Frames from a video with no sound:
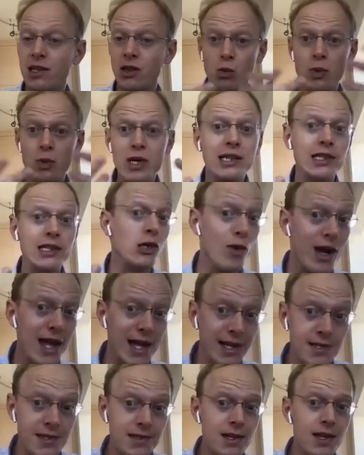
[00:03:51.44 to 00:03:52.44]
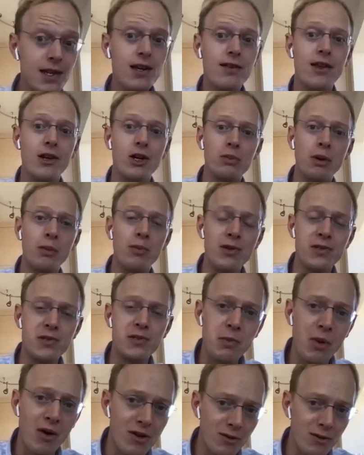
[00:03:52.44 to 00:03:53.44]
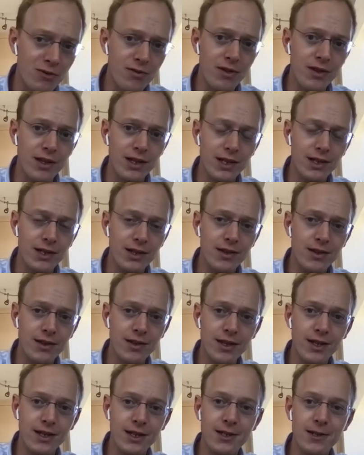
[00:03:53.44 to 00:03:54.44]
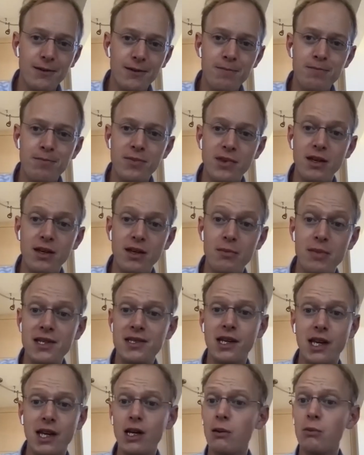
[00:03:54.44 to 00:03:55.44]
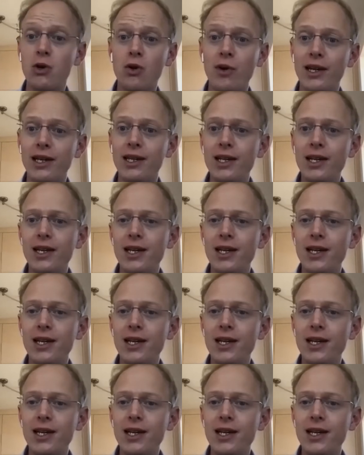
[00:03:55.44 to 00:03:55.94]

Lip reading: weekly grants that are proposed as part of the basic income coin,